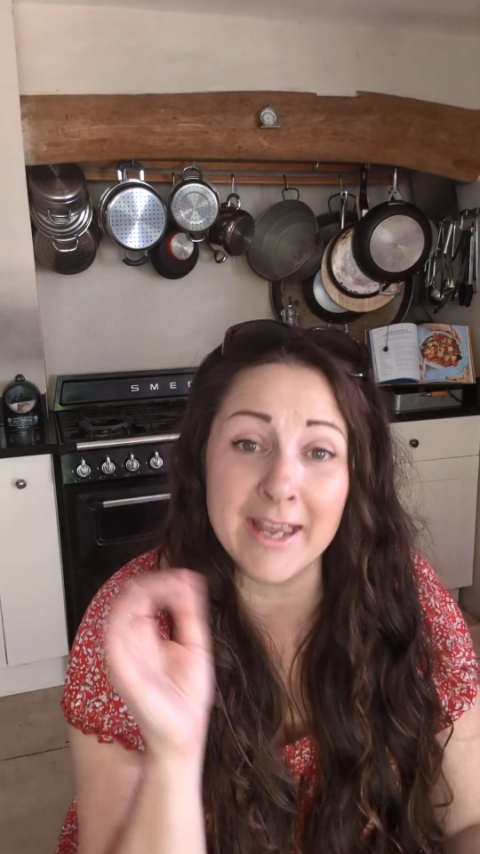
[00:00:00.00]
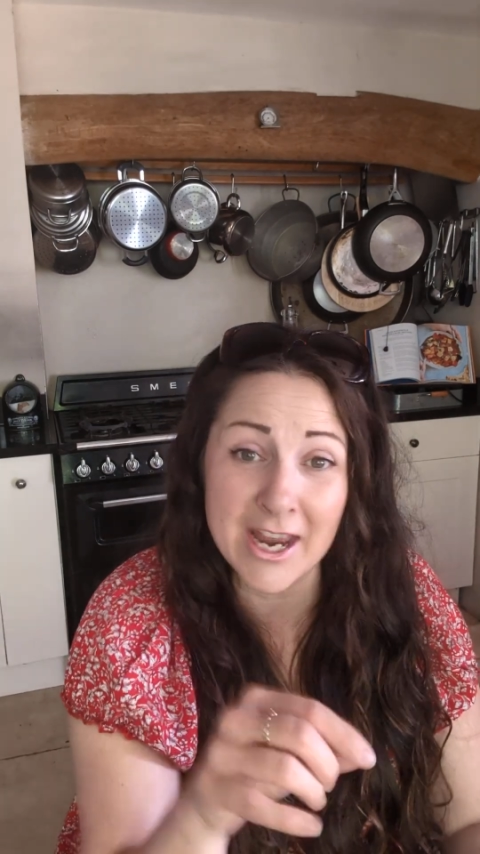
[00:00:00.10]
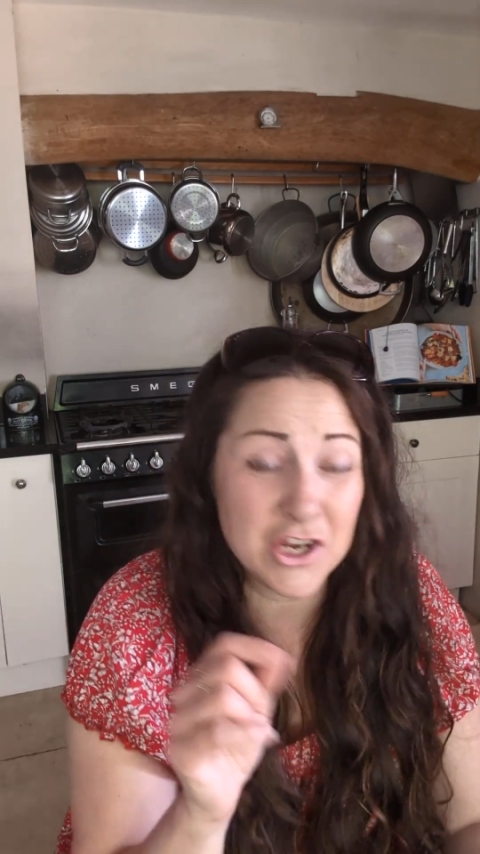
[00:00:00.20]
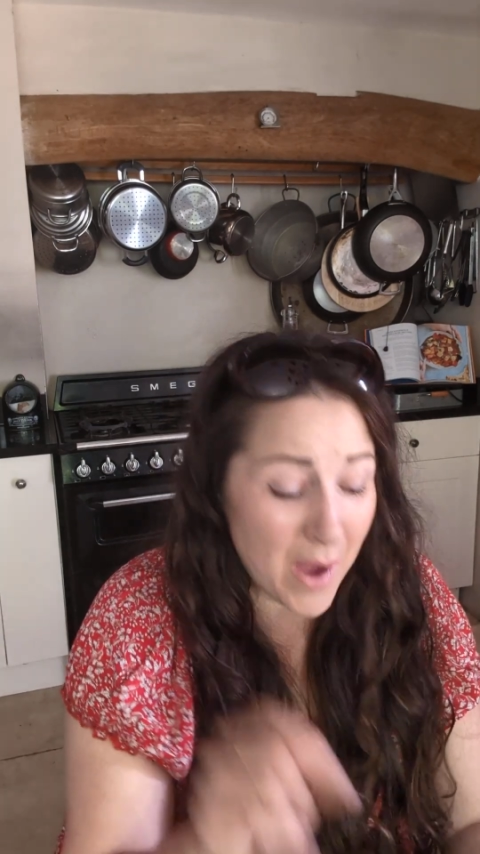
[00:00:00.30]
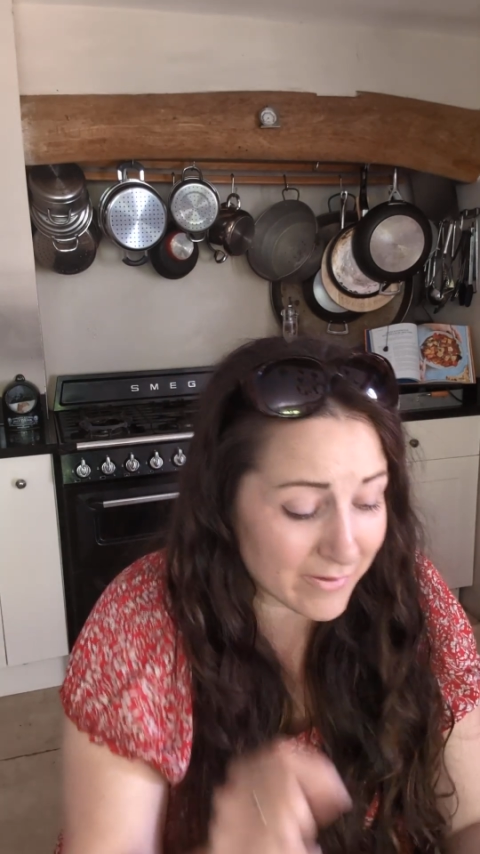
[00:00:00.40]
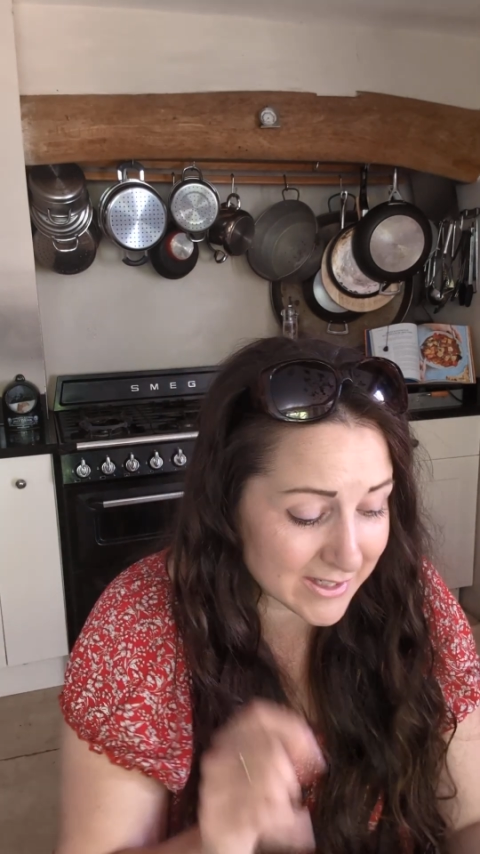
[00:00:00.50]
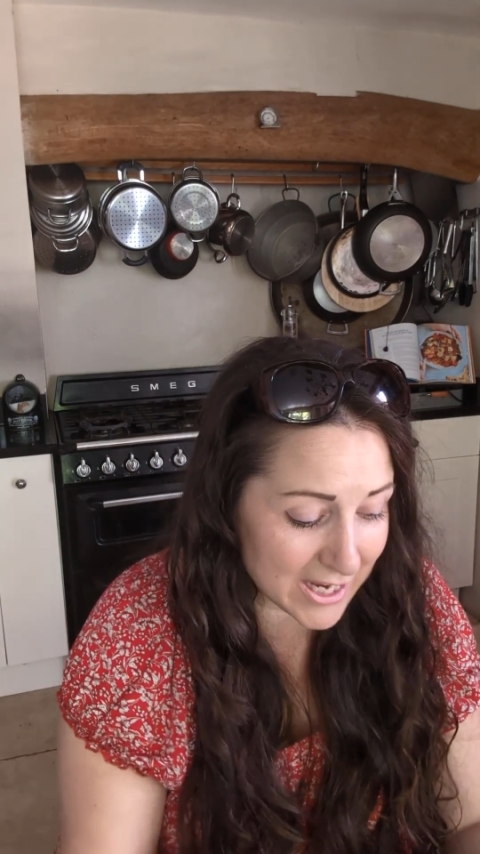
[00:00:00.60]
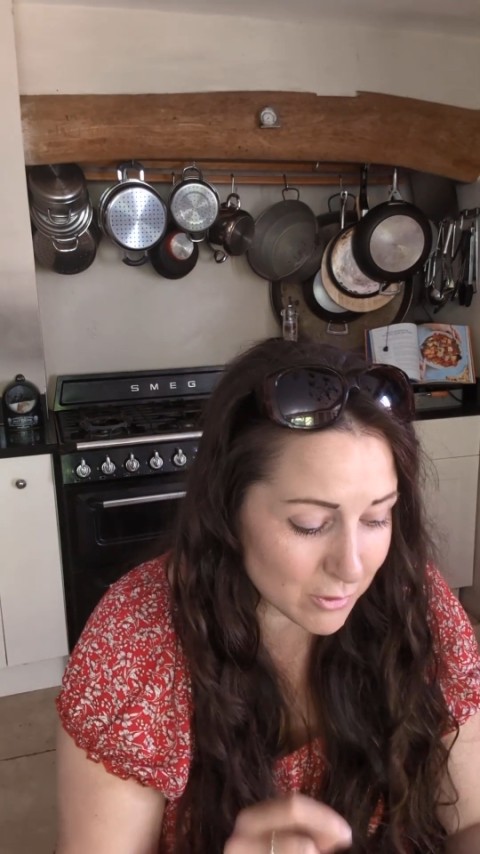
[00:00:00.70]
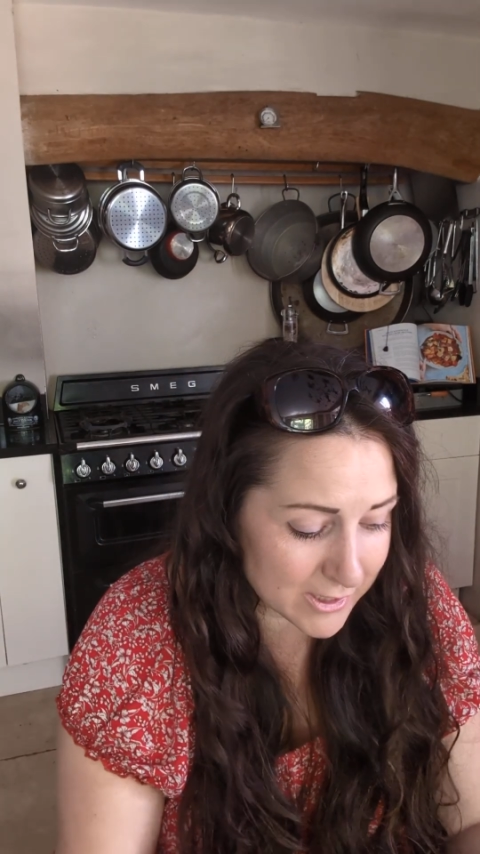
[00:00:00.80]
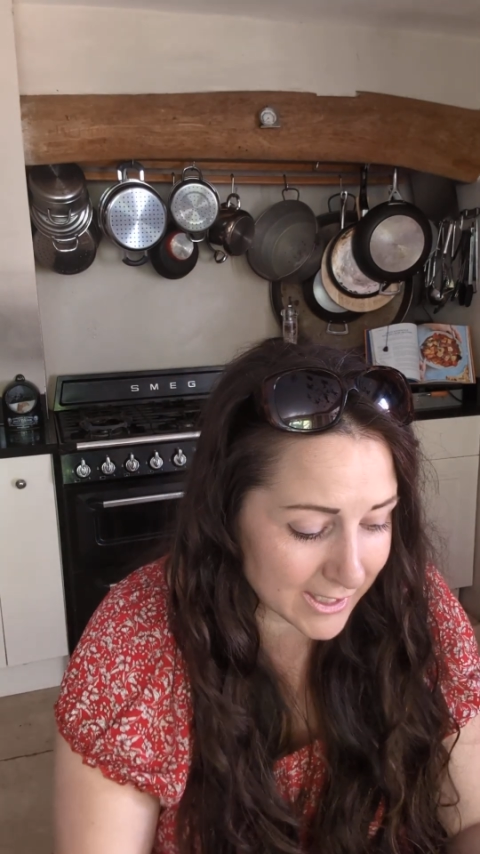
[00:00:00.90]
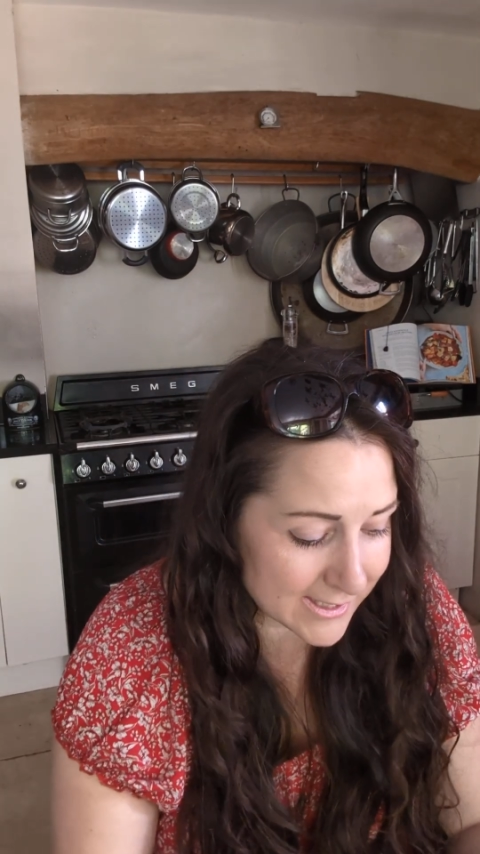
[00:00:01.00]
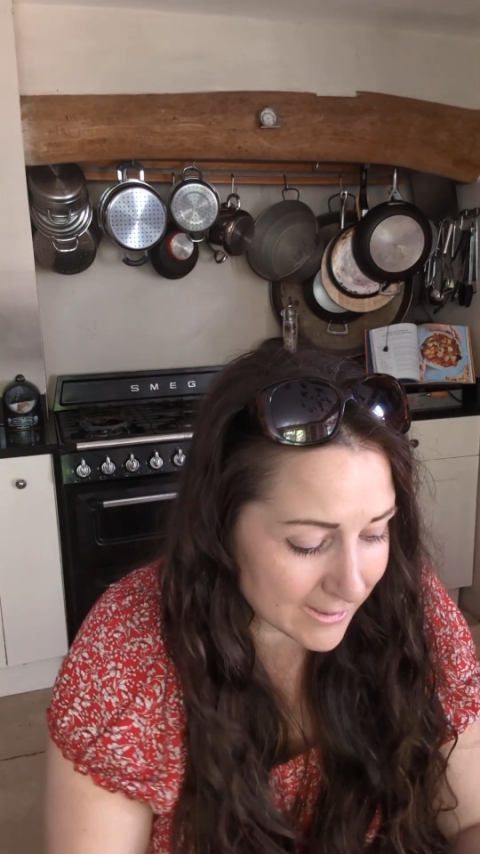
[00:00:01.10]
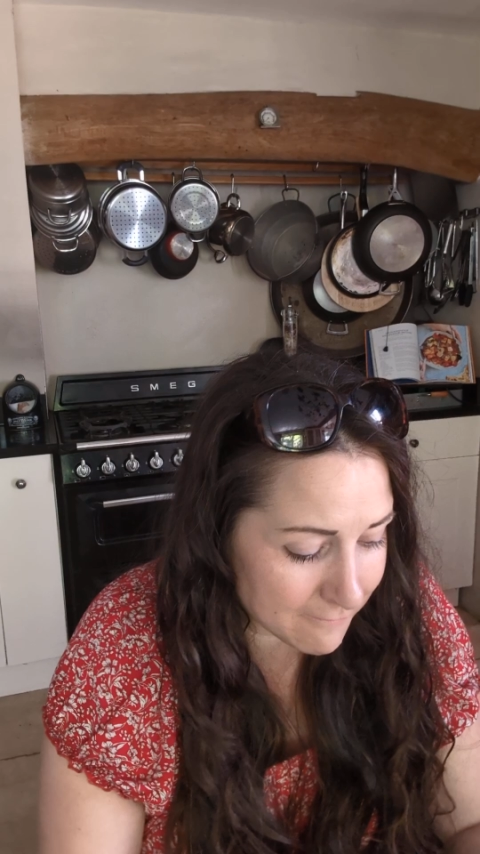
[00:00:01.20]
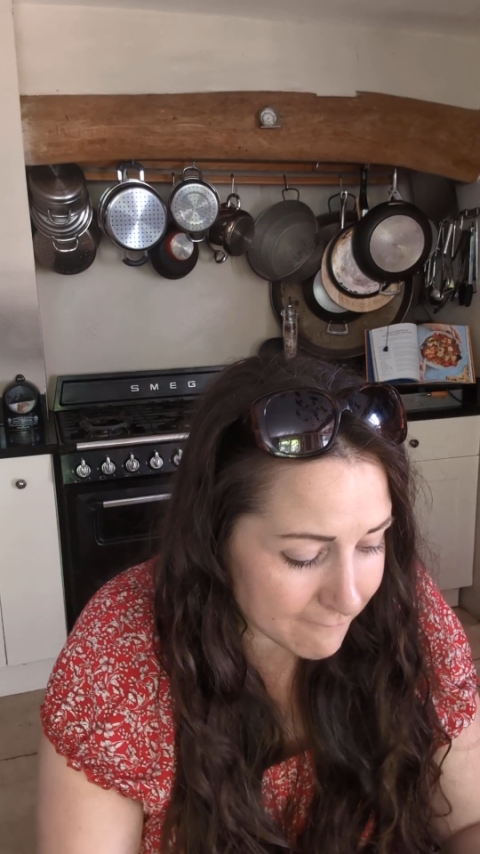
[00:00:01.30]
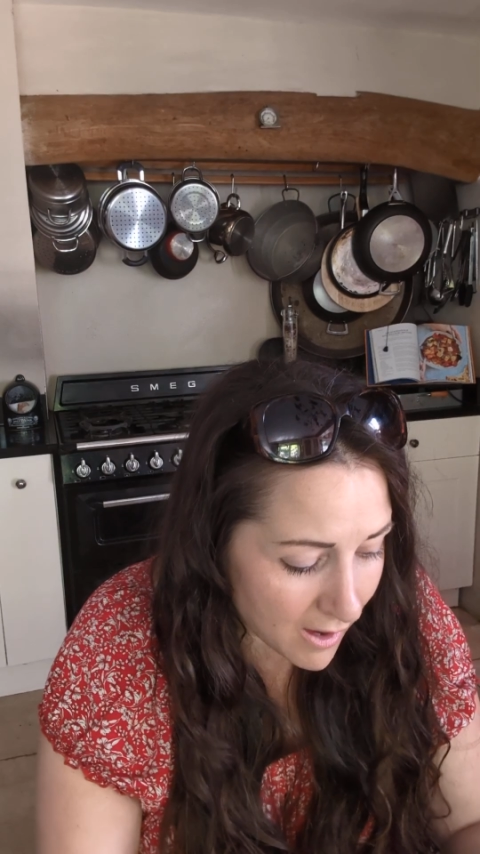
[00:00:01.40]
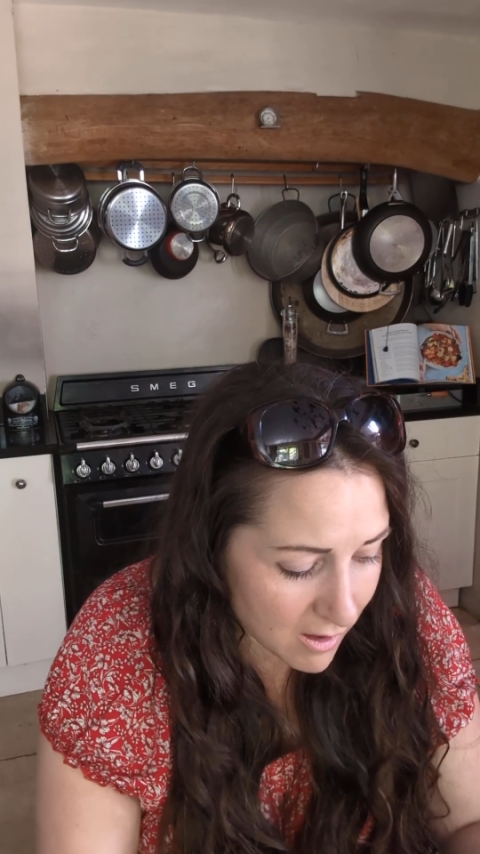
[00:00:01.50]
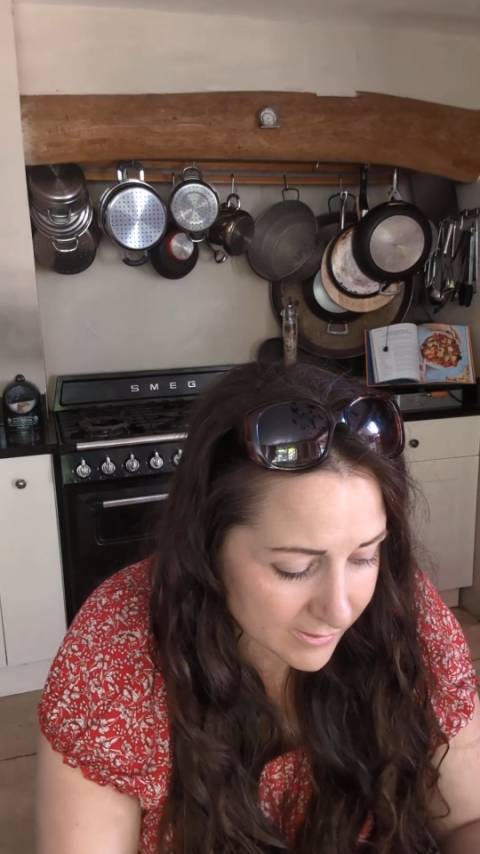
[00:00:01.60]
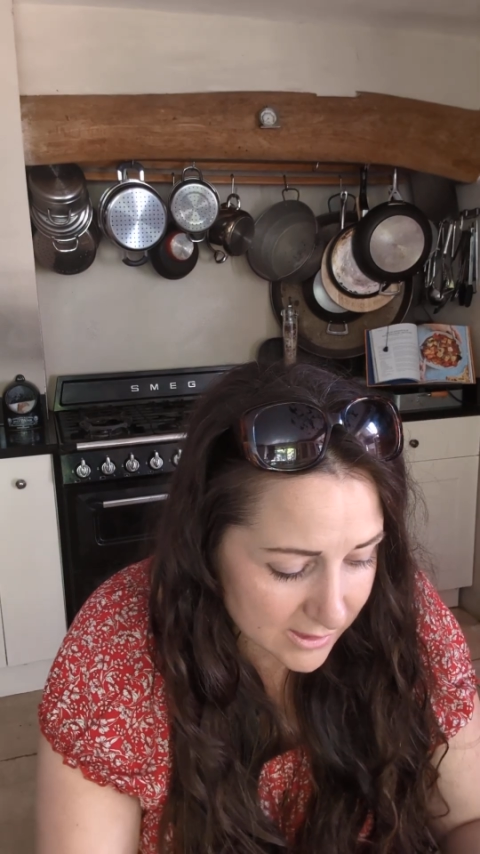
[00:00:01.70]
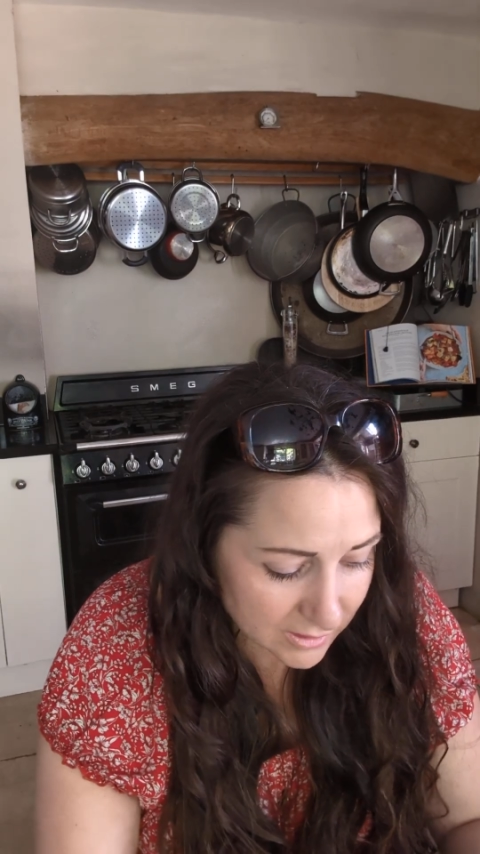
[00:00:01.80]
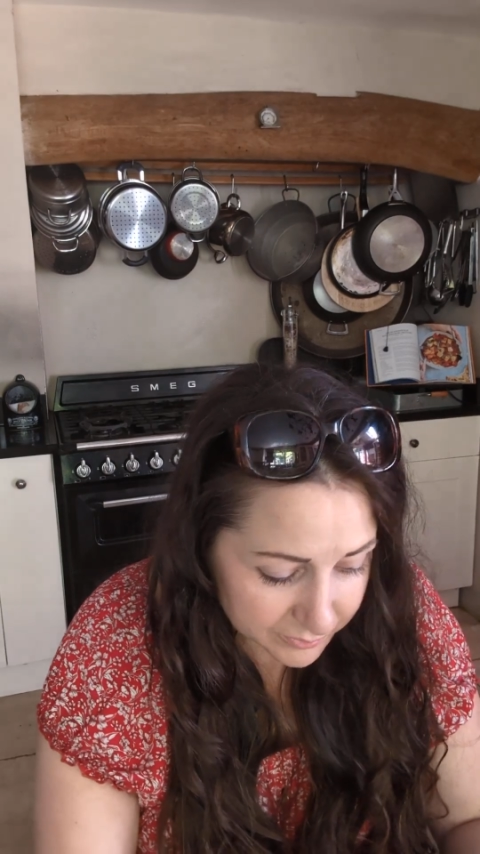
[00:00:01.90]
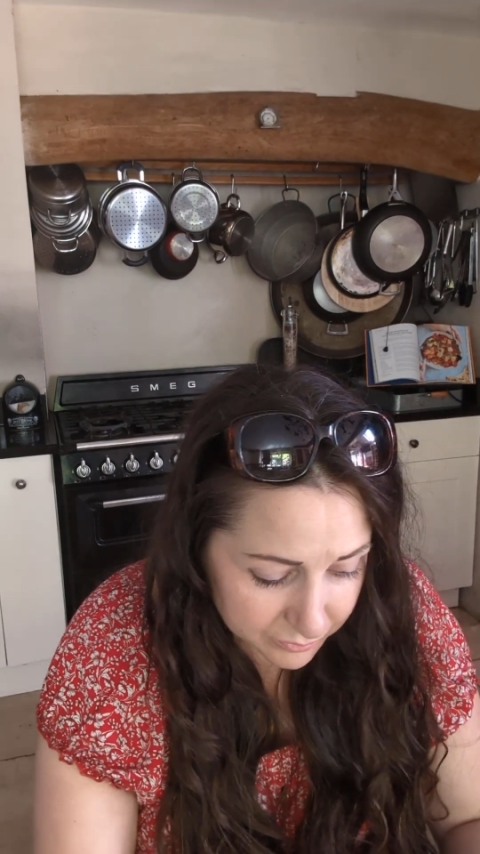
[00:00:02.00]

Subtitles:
Again, you have to get your tickets in fast.